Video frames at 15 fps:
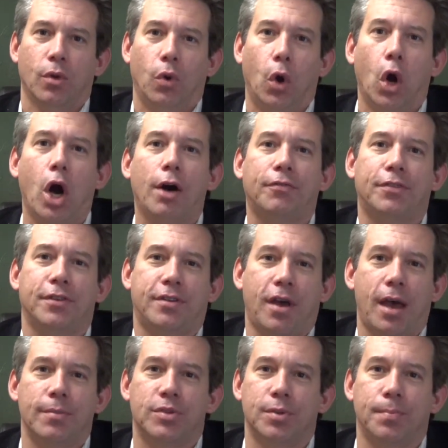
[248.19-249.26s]
Well,
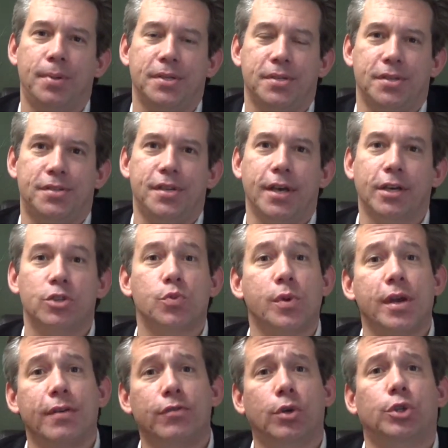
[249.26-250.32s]
oftentimes in business sales,
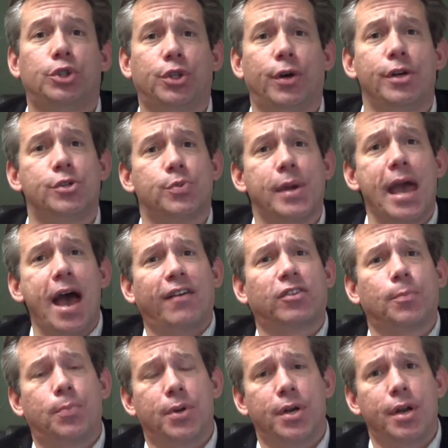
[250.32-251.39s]
we have no choice. We have
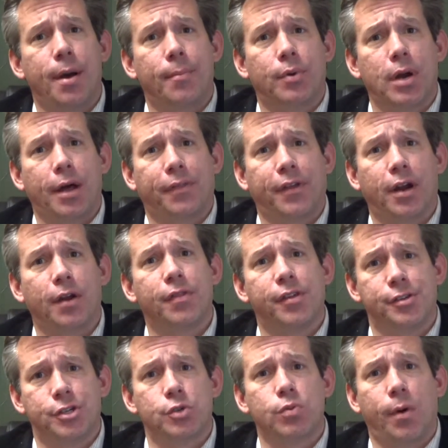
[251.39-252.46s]
to put a number out there.
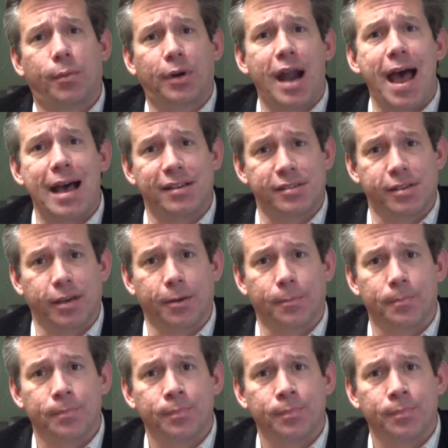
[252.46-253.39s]
This is what we're asking.